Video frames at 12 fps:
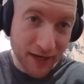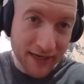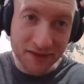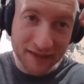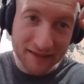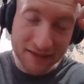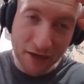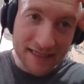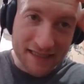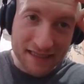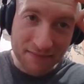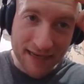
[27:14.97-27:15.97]
So I think
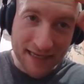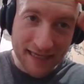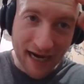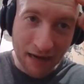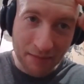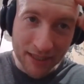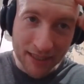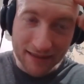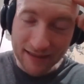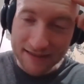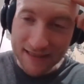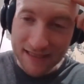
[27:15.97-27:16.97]
tea is this amazing
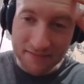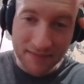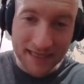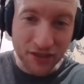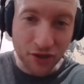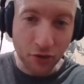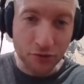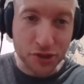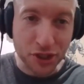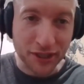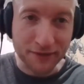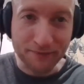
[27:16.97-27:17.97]
hobby. It's this amazing
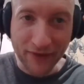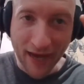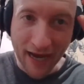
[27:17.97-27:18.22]
culture.